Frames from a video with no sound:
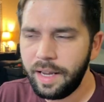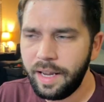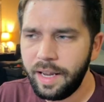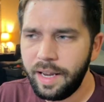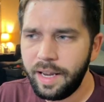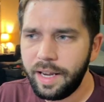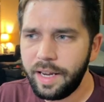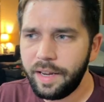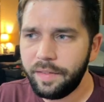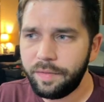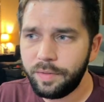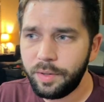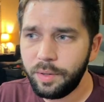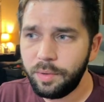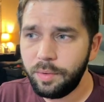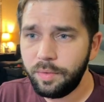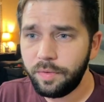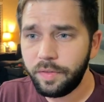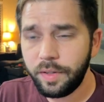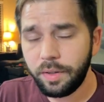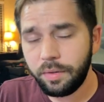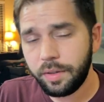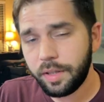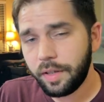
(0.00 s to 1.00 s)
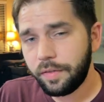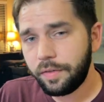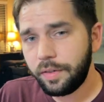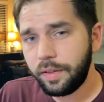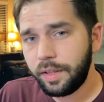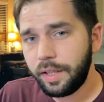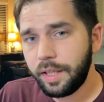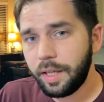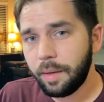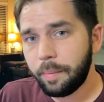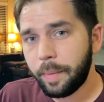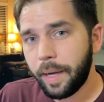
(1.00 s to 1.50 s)
If you feel
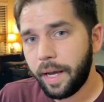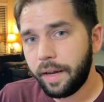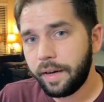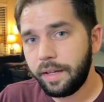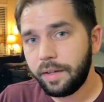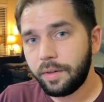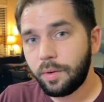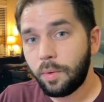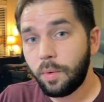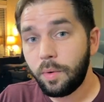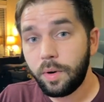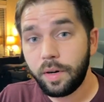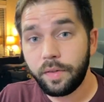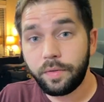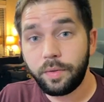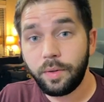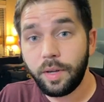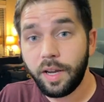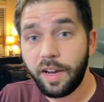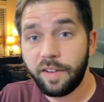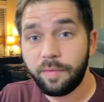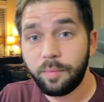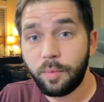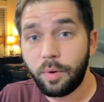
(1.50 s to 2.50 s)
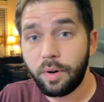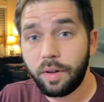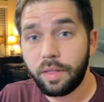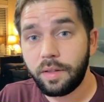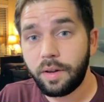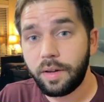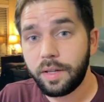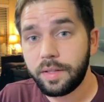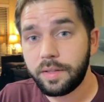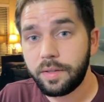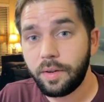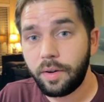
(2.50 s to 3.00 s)
differently about it, or if you have more
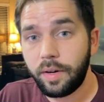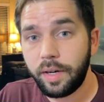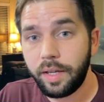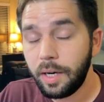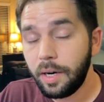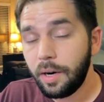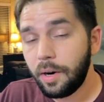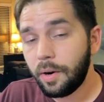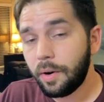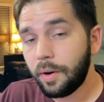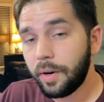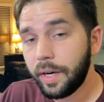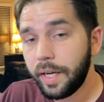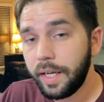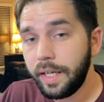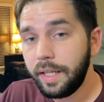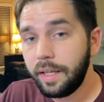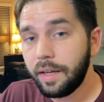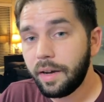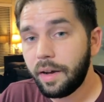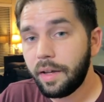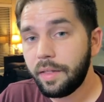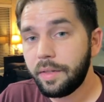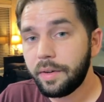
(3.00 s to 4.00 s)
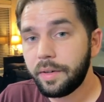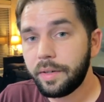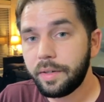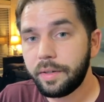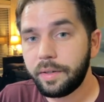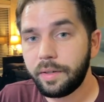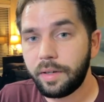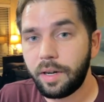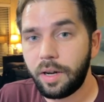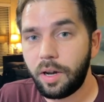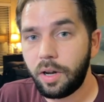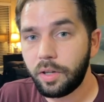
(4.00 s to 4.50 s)
thoughts on it, or any
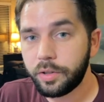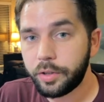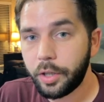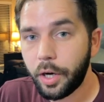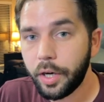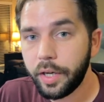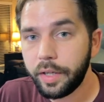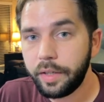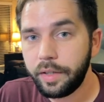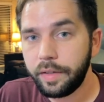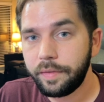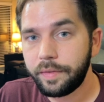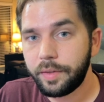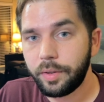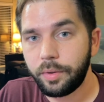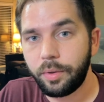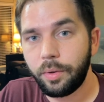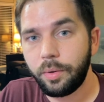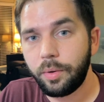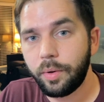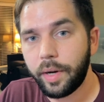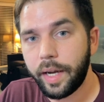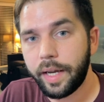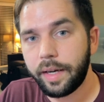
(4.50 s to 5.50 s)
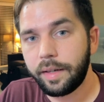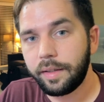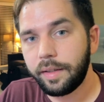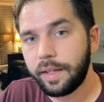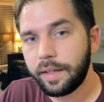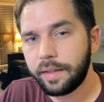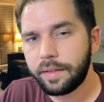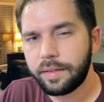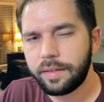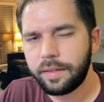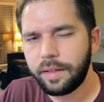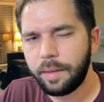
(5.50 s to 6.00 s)
other alternative to Google
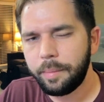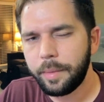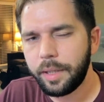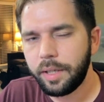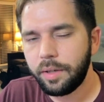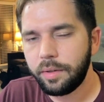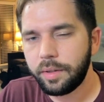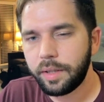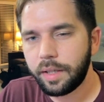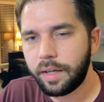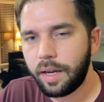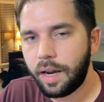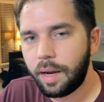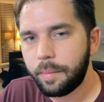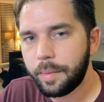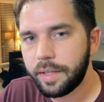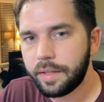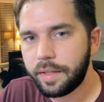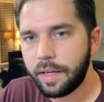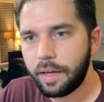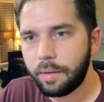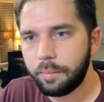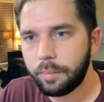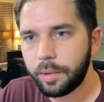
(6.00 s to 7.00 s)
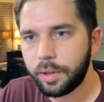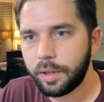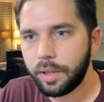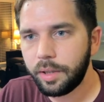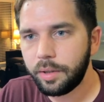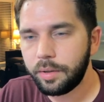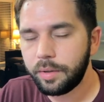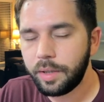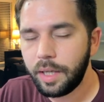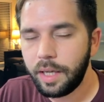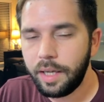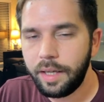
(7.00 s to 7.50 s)
Analytics, let me know in the comments down
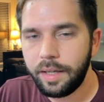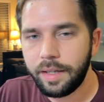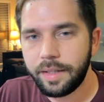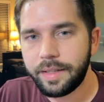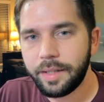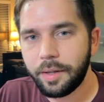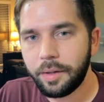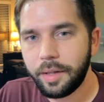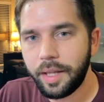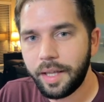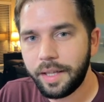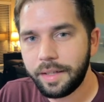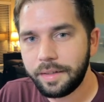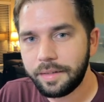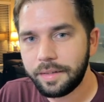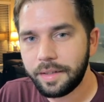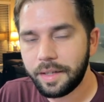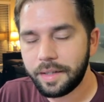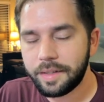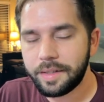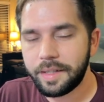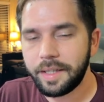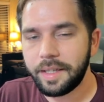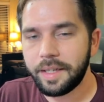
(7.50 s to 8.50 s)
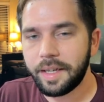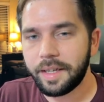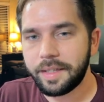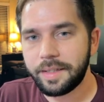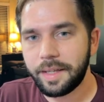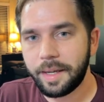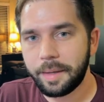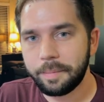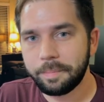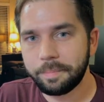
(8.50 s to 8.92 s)
below. Until then, I'll see you next time.